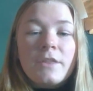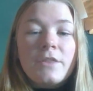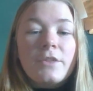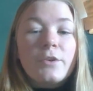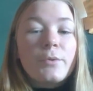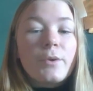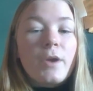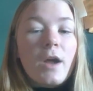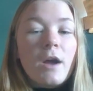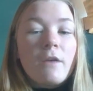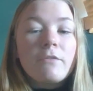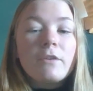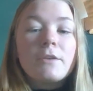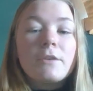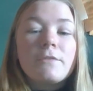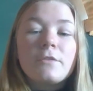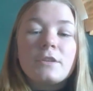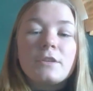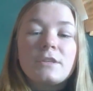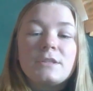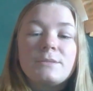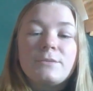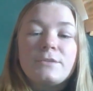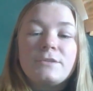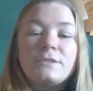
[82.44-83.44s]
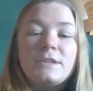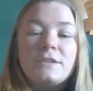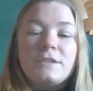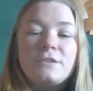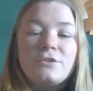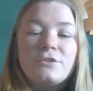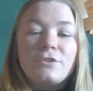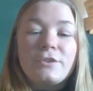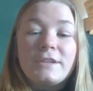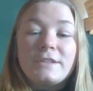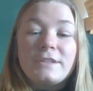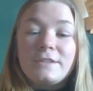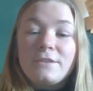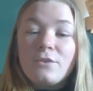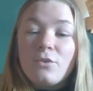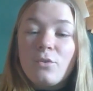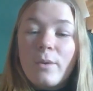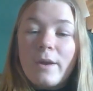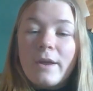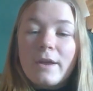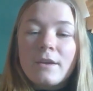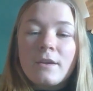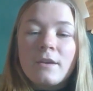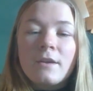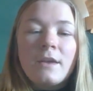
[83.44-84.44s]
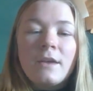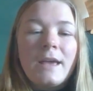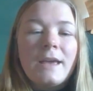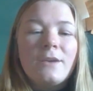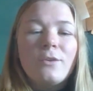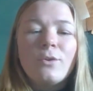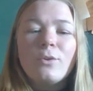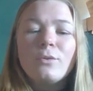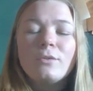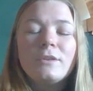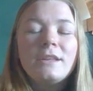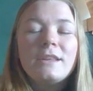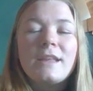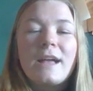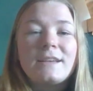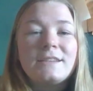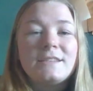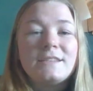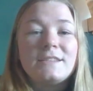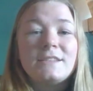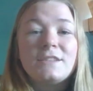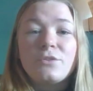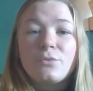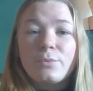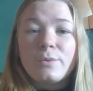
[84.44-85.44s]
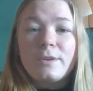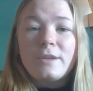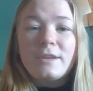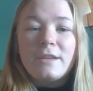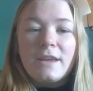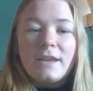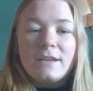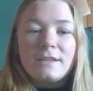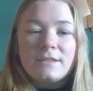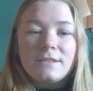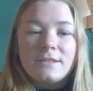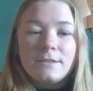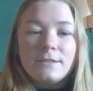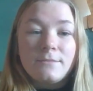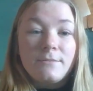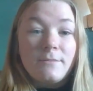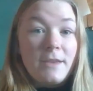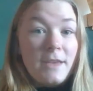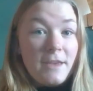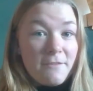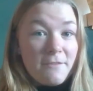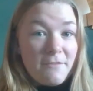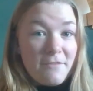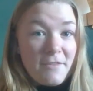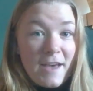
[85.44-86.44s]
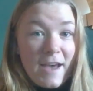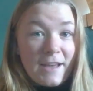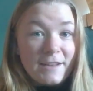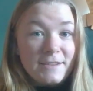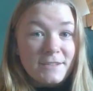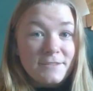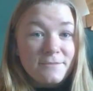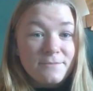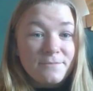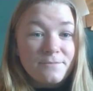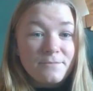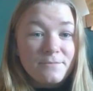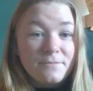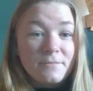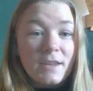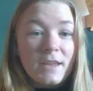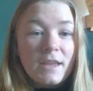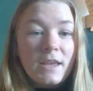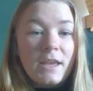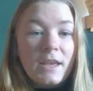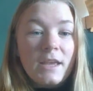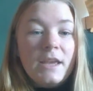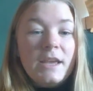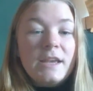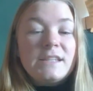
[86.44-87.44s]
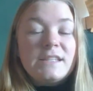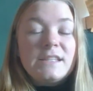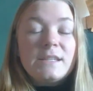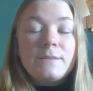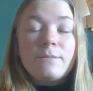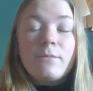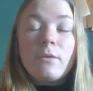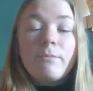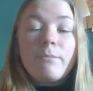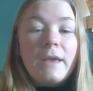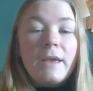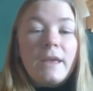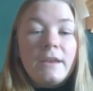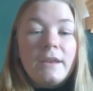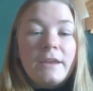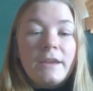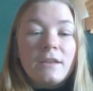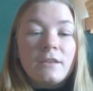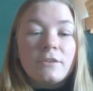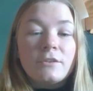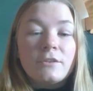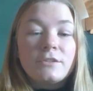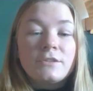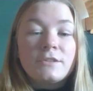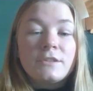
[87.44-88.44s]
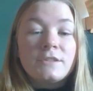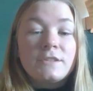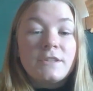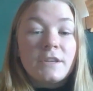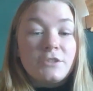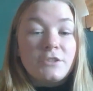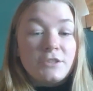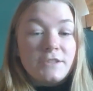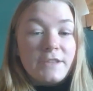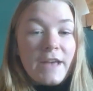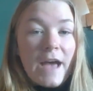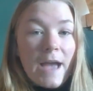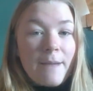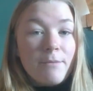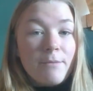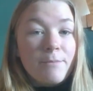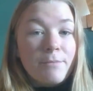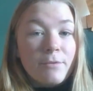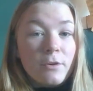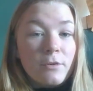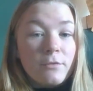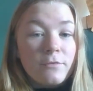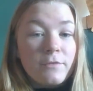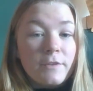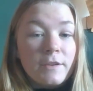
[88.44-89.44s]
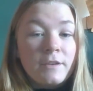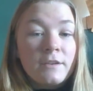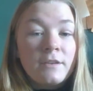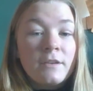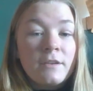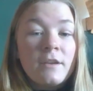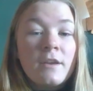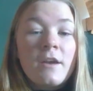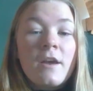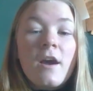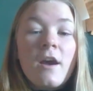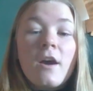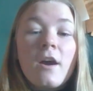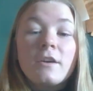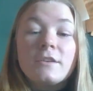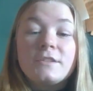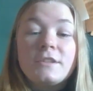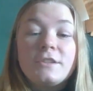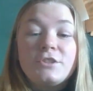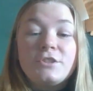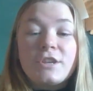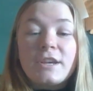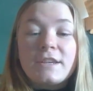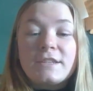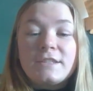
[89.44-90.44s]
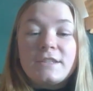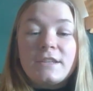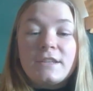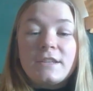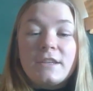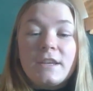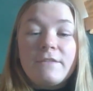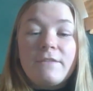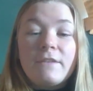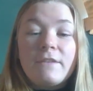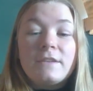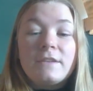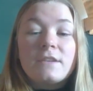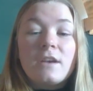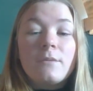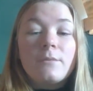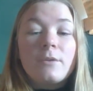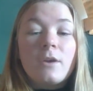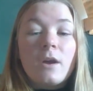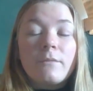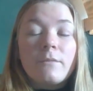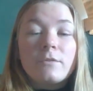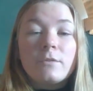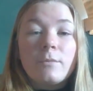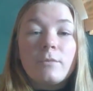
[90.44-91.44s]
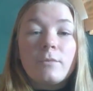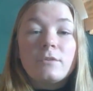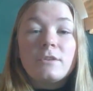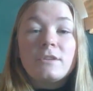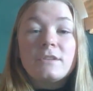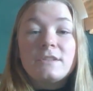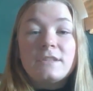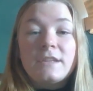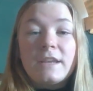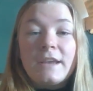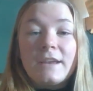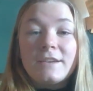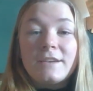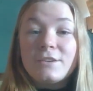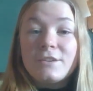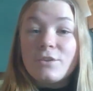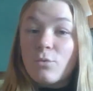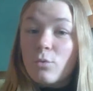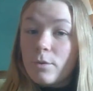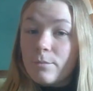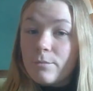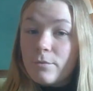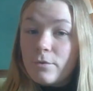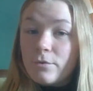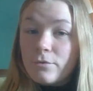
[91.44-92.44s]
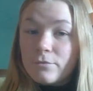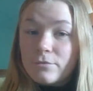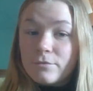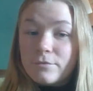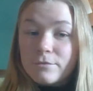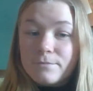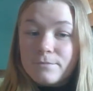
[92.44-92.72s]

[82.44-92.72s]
The recovery for this procedure is quick and only lasts 3 days, if that. Simple painkillers, such as ibuprofen, are suggested if it is uncomfortable to stand or move.